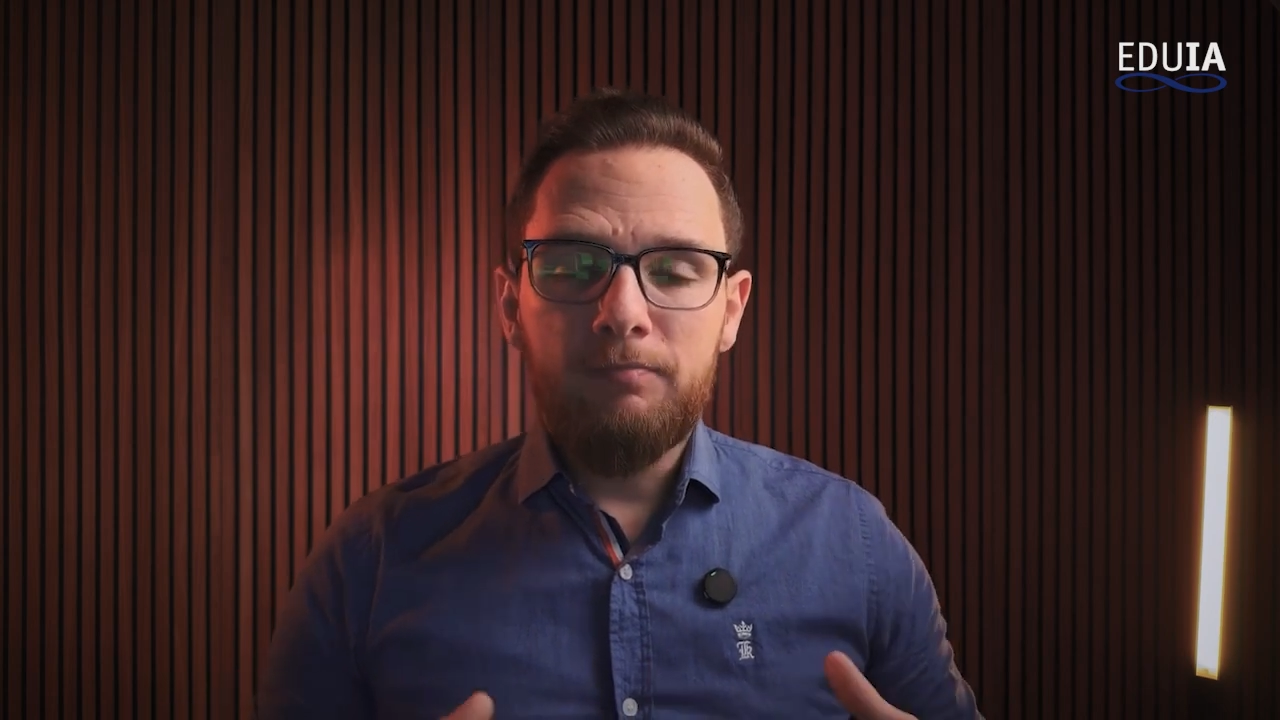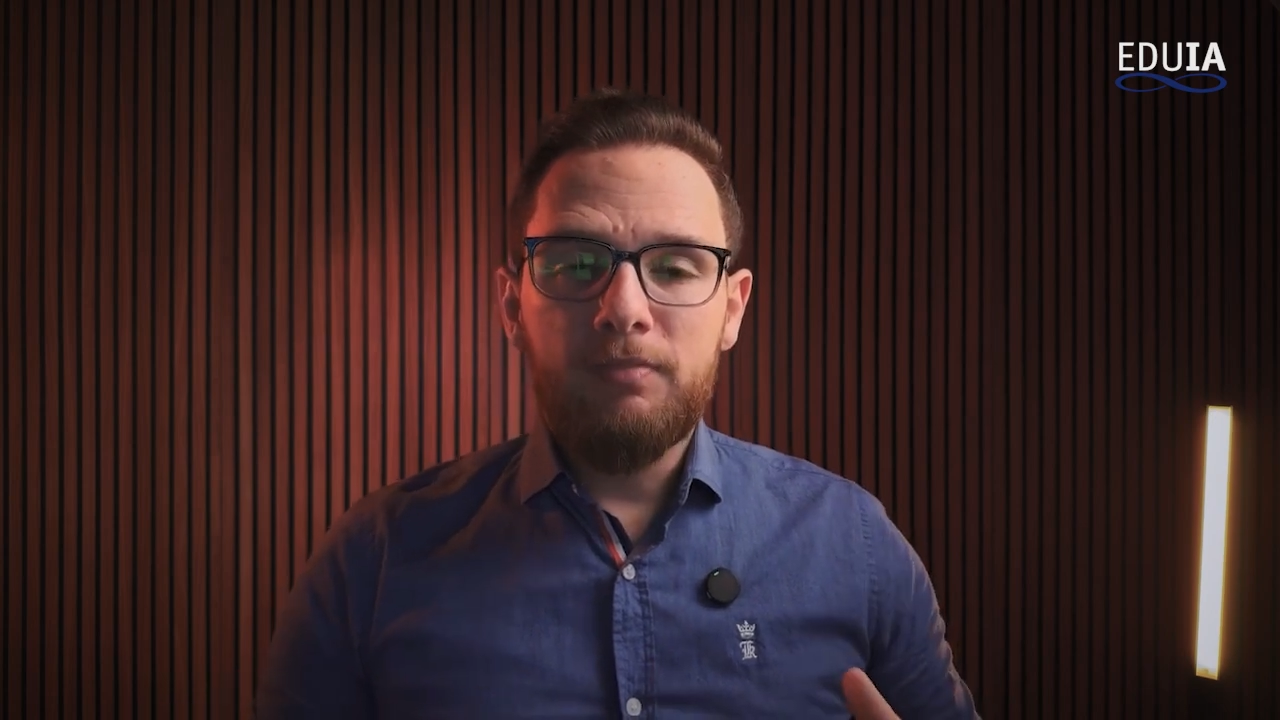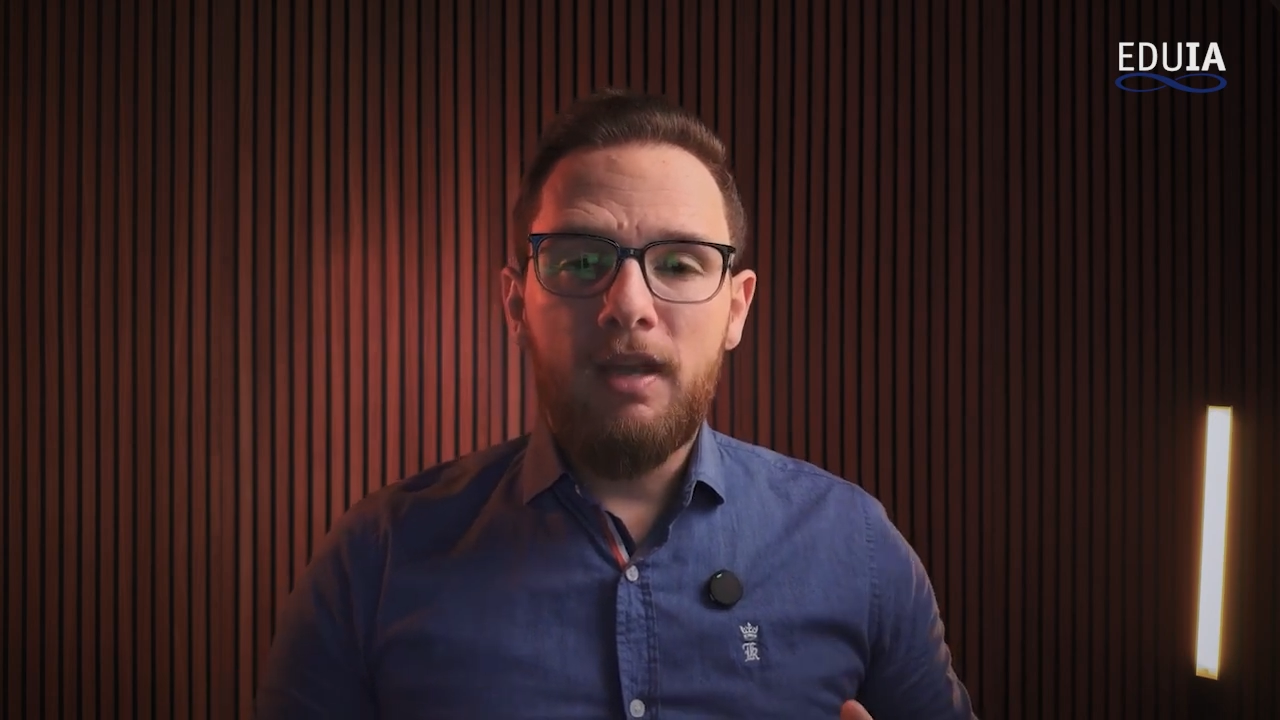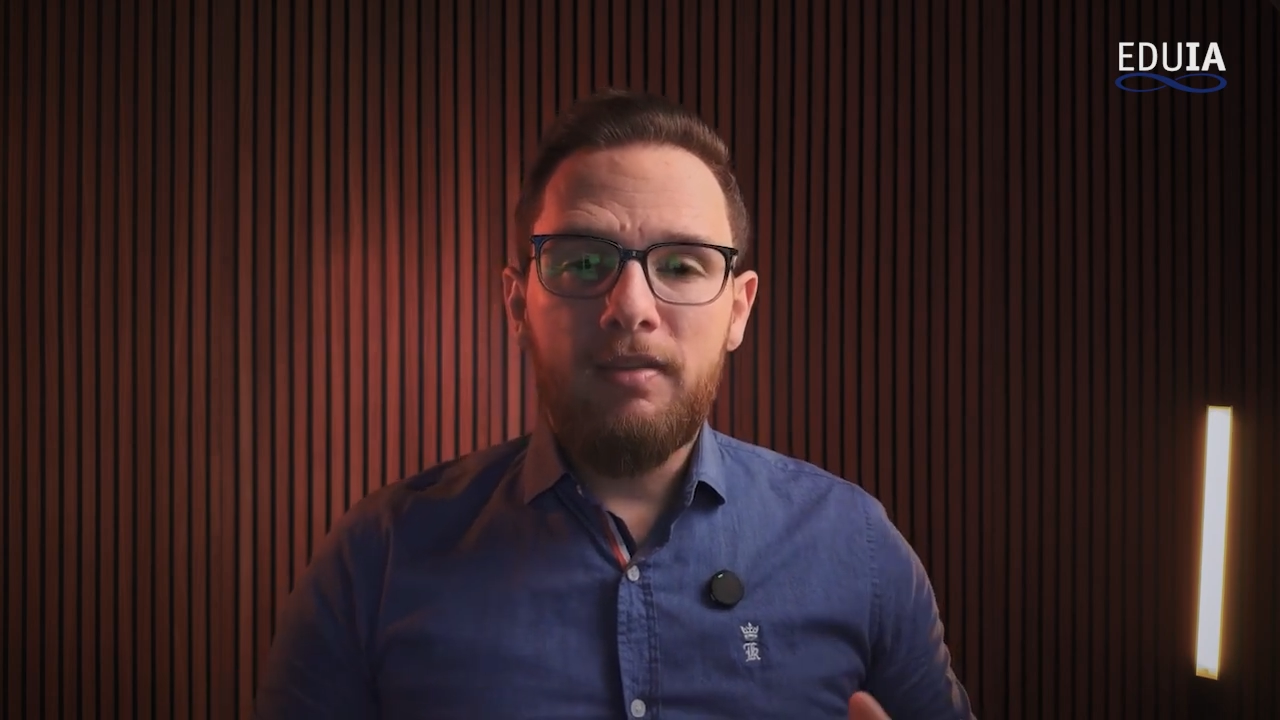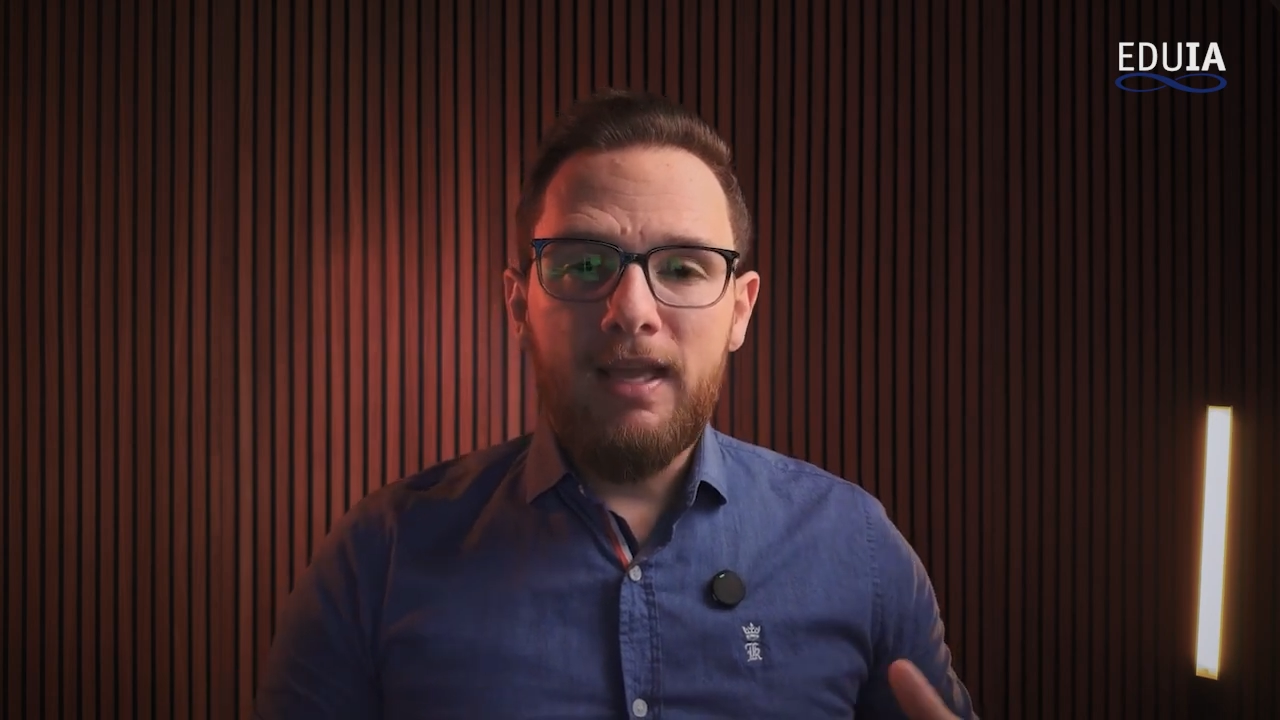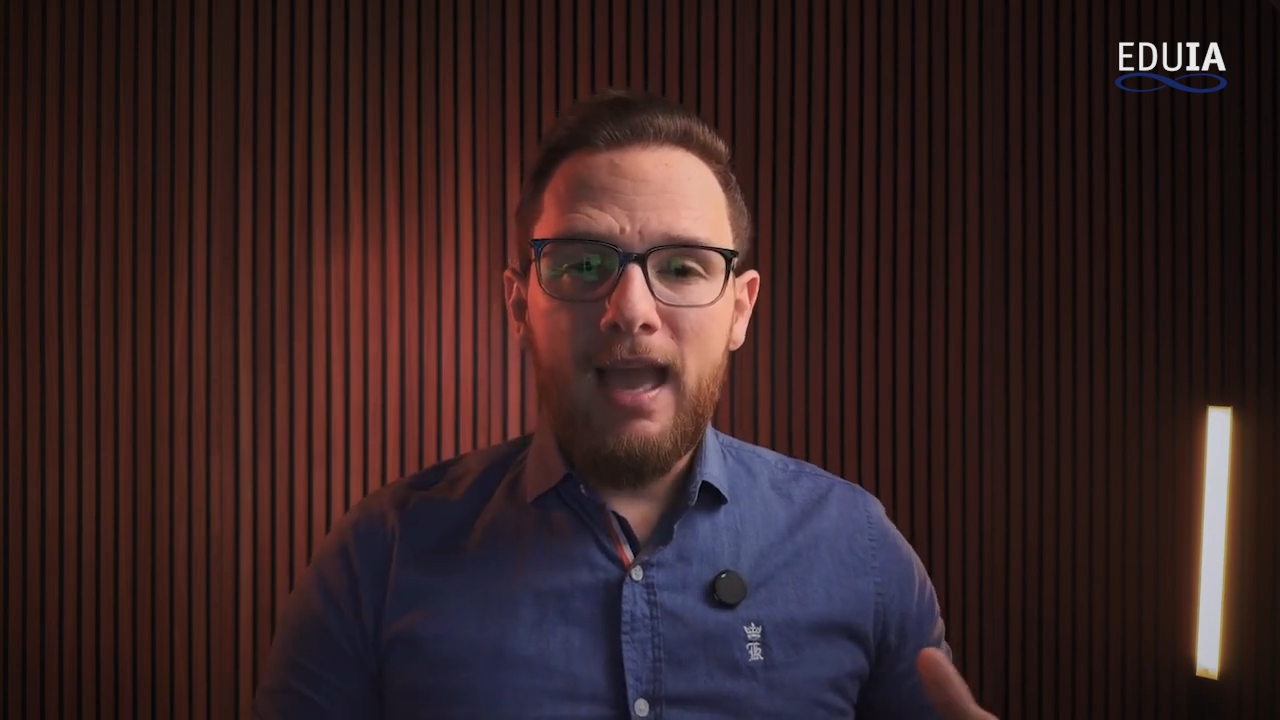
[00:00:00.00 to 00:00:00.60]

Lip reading: nothing